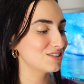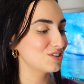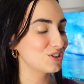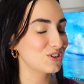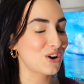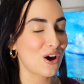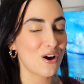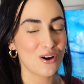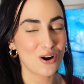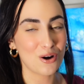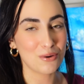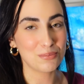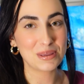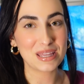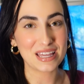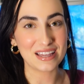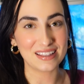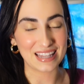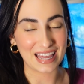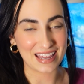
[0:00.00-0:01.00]
They're not all
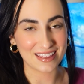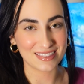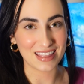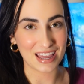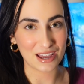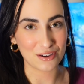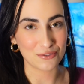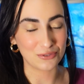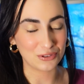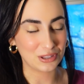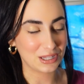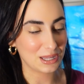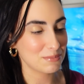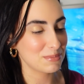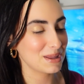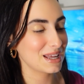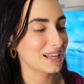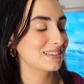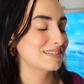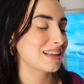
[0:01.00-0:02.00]
PLA, thankfully,
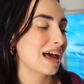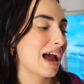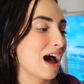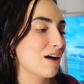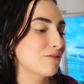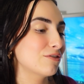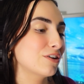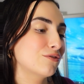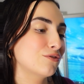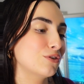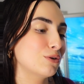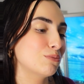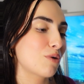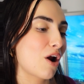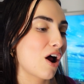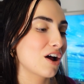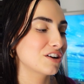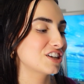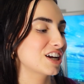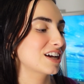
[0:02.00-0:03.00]
because I have a few
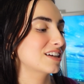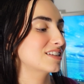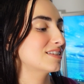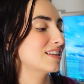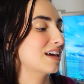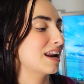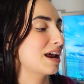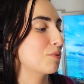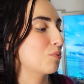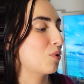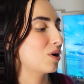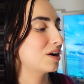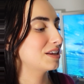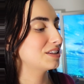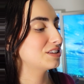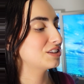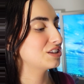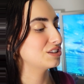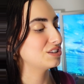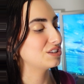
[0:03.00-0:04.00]
projects that I
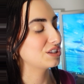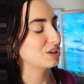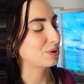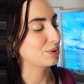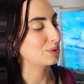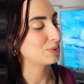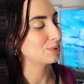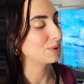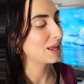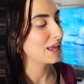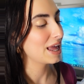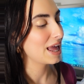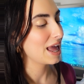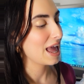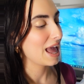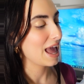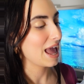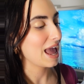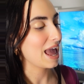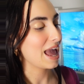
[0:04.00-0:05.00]
wanted to do
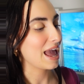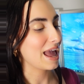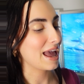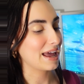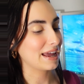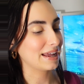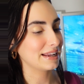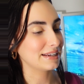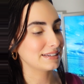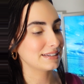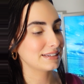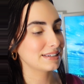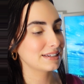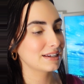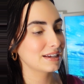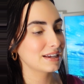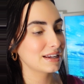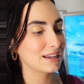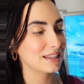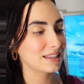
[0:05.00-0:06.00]
and
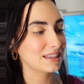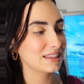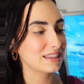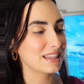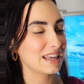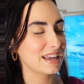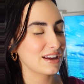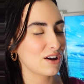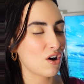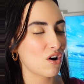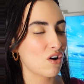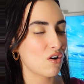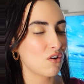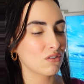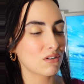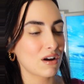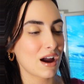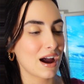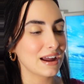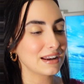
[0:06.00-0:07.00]
they all
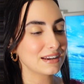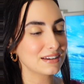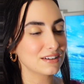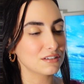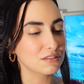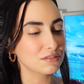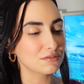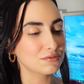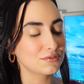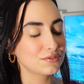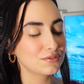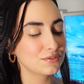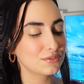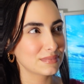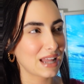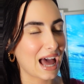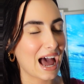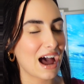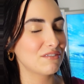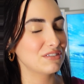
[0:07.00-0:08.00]
kind of
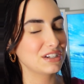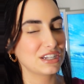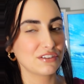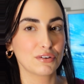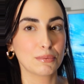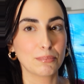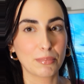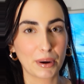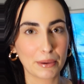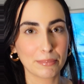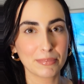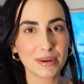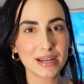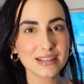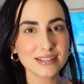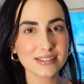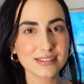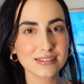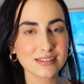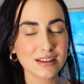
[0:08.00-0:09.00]
have a different
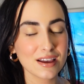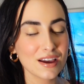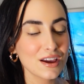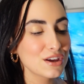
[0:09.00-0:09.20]
purpose.